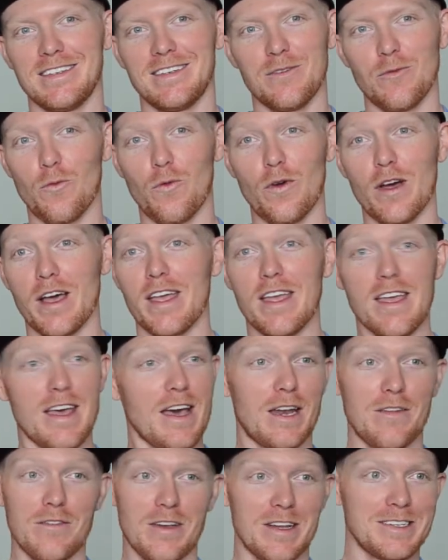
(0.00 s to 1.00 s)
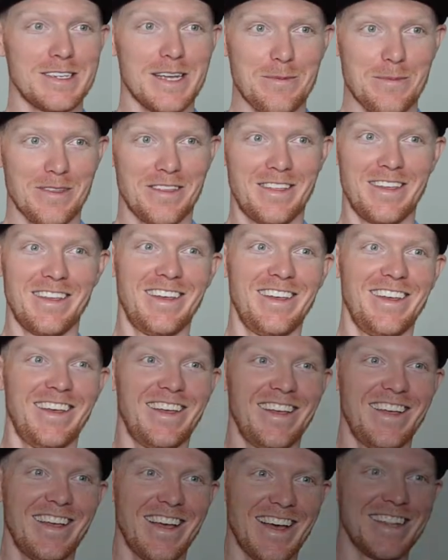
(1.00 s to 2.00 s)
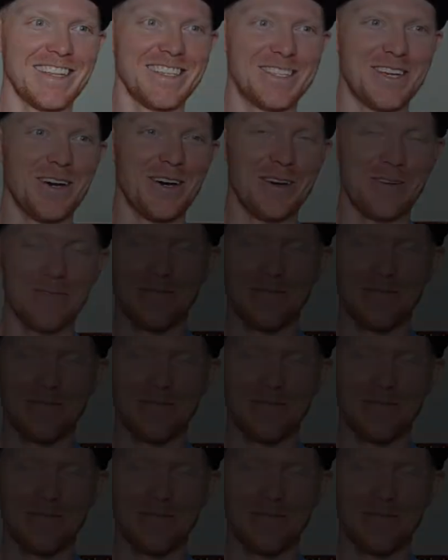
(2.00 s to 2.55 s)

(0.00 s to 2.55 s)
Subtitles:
way out of our depth at the time.